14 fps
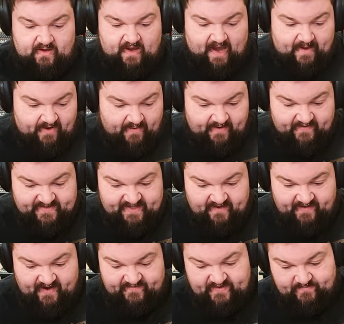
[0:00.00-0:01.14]
I probably have stuff
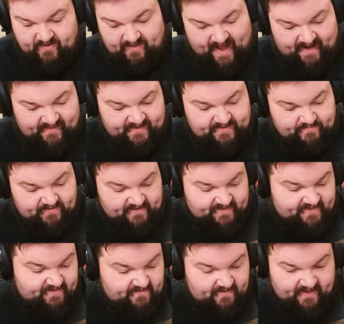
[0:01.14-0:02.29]
I have to pull out of these books
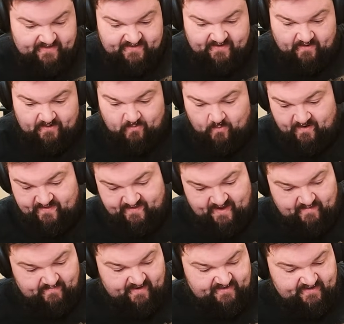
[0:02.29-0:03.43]
too that just aren't worth
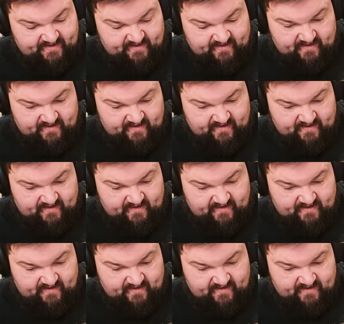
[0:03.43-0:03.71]
that much.